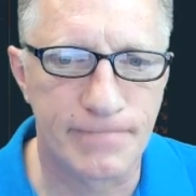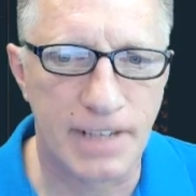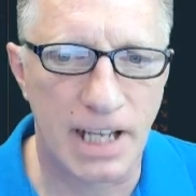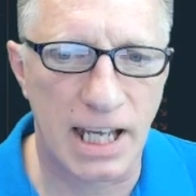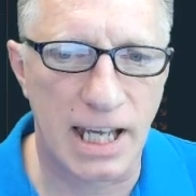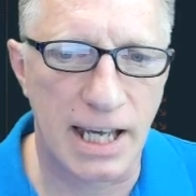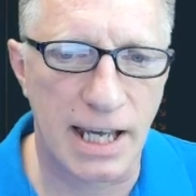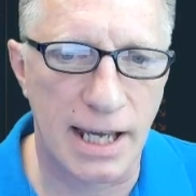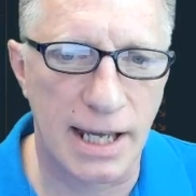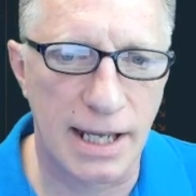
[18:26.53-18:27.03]

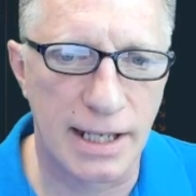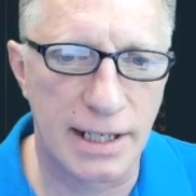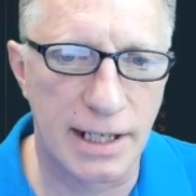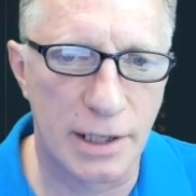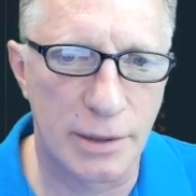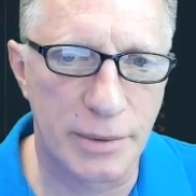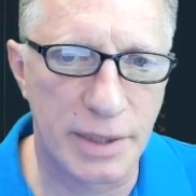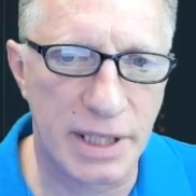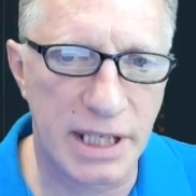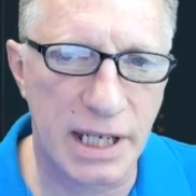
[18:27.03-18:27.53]
And
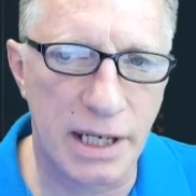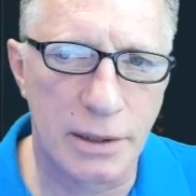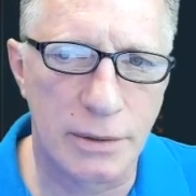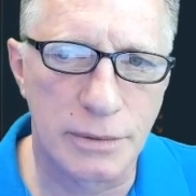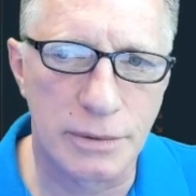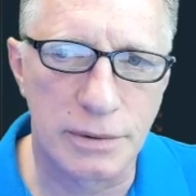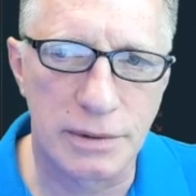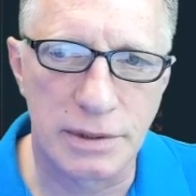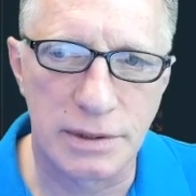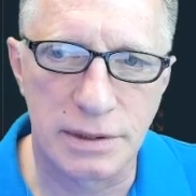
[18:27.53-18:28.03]
there we
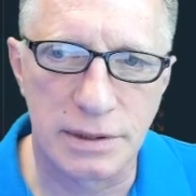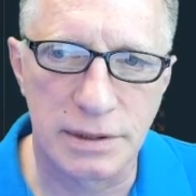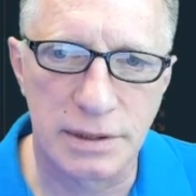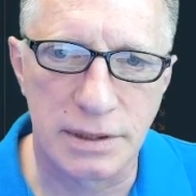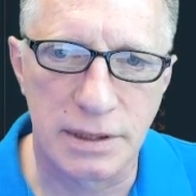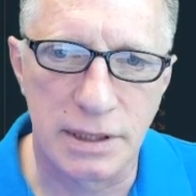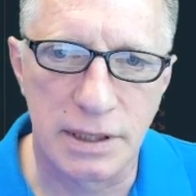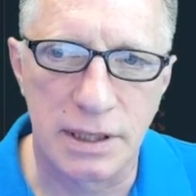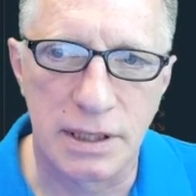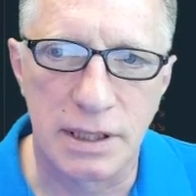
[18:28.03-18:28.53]
go.
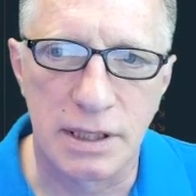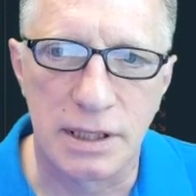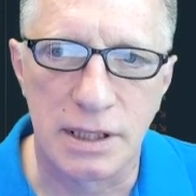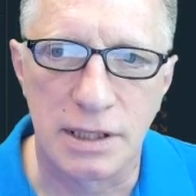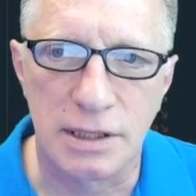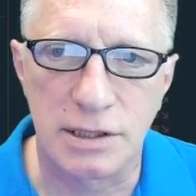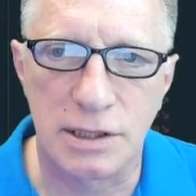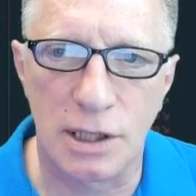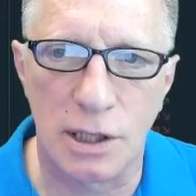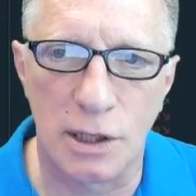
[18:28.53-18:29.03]

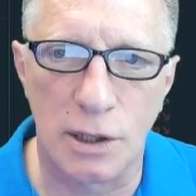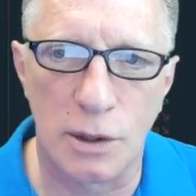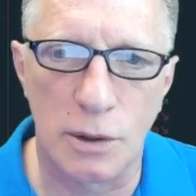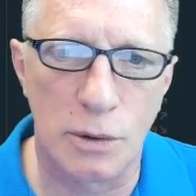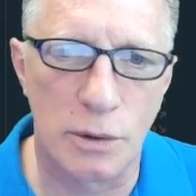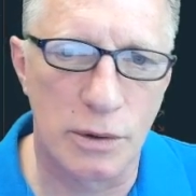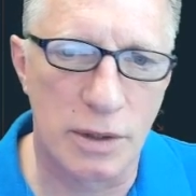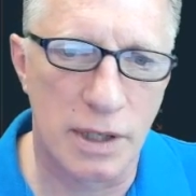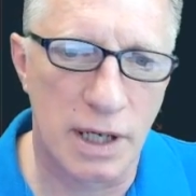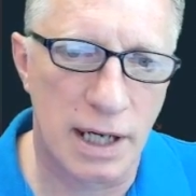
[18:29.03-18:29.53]

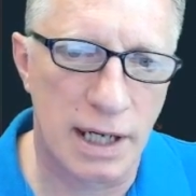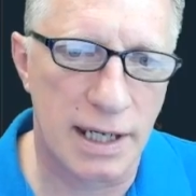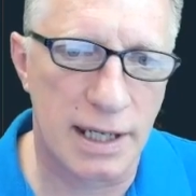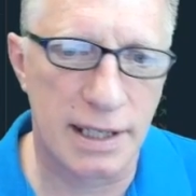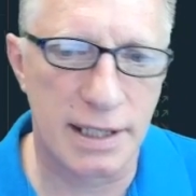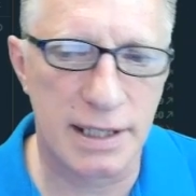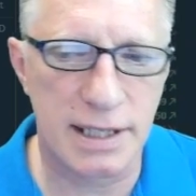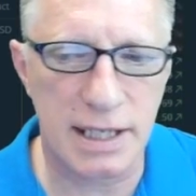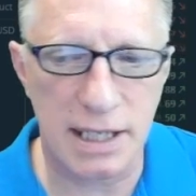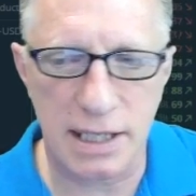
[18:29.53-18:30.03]
So
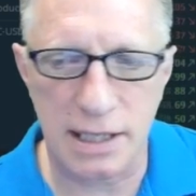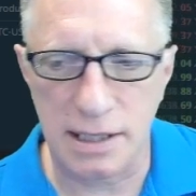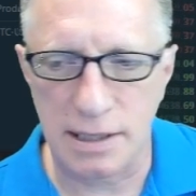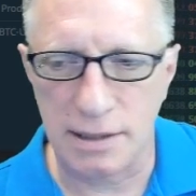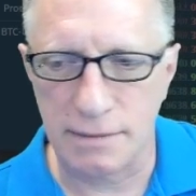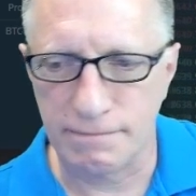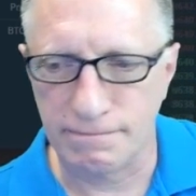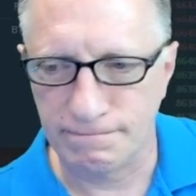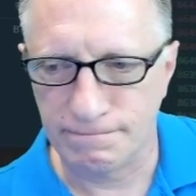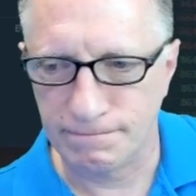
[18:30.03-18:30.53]

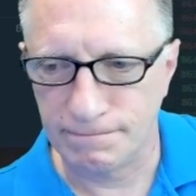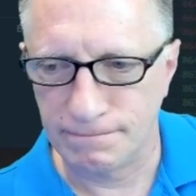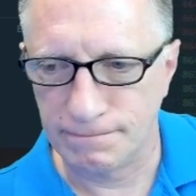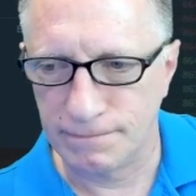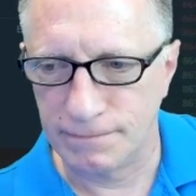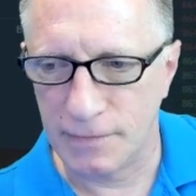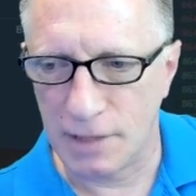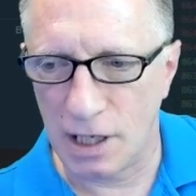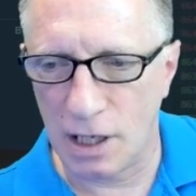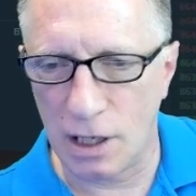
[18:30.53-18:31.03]

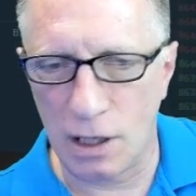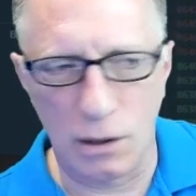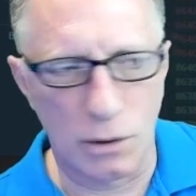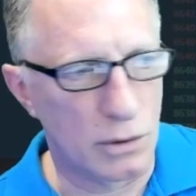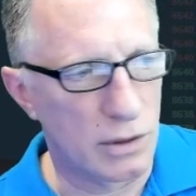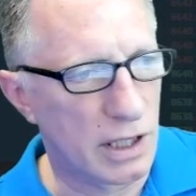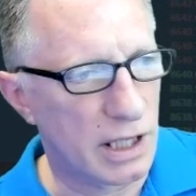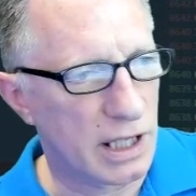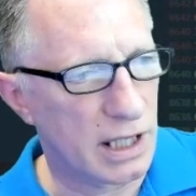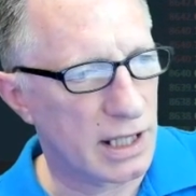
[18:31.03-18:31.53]
oh,
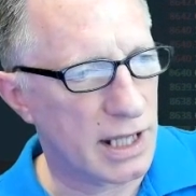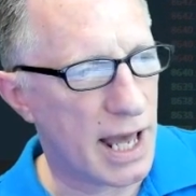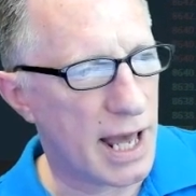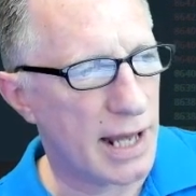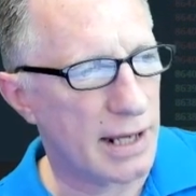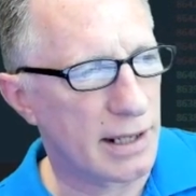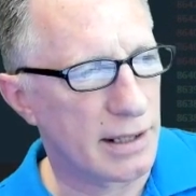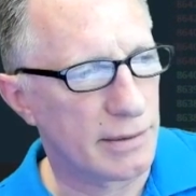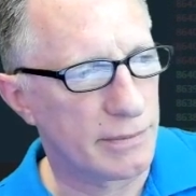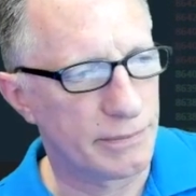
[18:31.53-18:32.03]
look at that.